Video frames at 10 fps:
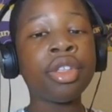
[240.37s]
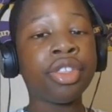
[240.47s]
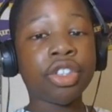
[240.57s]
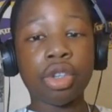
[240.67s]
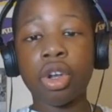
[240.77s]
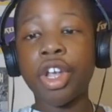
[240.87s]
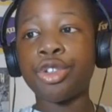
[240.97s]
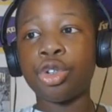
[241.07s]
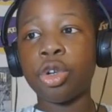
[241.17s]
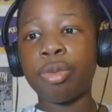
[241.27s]
these are our
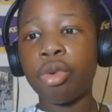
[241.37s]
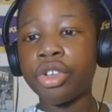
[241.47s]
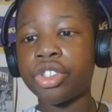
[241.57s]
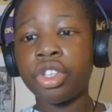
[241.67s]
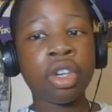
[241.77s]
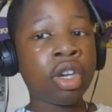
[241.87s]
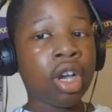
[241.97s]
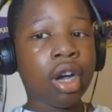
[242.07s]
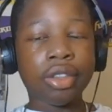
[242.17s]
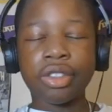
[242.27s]
injury reports.
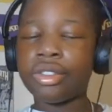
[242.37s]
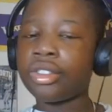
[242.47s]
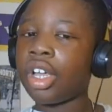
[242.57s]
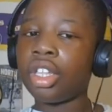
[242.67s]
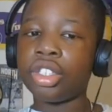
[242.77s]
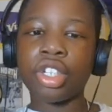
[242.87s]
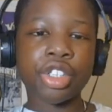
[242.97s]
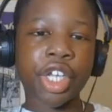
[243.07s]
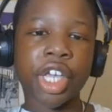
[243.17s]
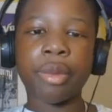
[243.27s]
I'll
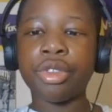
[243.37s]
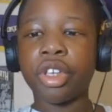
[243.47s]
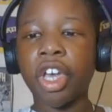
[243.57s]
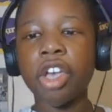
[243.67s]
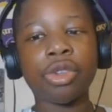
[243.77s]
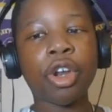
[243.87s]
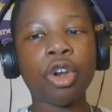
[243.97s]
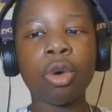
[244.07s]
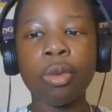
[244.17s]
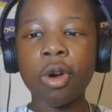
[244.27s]
check in with you guys when I
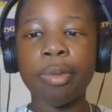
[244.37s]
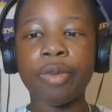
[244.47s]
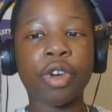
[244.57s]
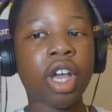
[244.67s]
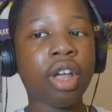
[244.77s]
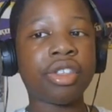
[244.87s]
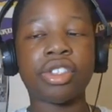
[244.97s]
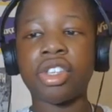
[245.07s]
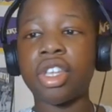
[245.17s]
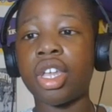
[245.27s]
know more. But for now, this
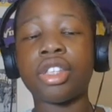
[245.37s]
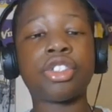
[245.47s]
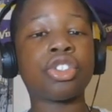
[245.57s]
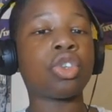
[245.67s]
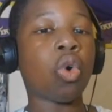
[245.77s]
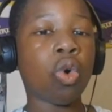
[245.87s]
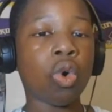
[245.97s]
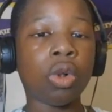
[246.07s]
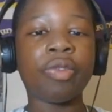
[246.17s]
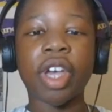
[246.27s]
is it. And
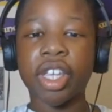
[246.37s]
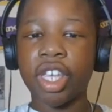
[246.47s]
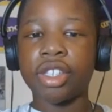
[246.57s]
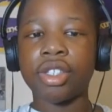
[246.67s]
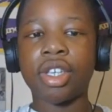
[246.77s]
Skol Vikings,